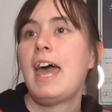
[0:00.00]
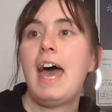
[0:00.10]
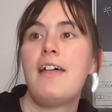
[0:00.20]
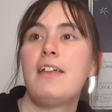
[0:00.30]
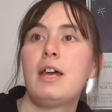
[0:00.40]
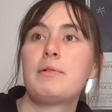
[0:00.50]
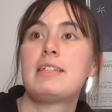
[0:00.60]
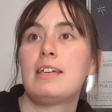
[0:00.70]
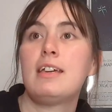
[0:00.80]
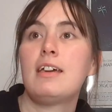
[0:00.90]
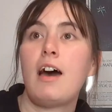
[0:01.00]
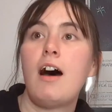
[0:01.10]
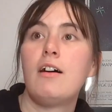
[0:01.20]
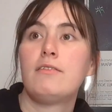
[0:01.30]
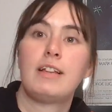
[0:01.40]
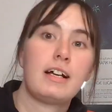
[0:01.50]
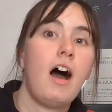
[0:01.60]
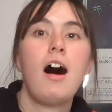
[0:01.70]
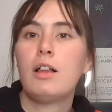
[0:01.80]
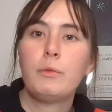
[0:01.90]
And then I was thinking of like a
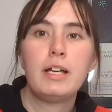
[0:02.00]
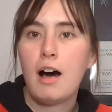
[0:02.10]
Halloween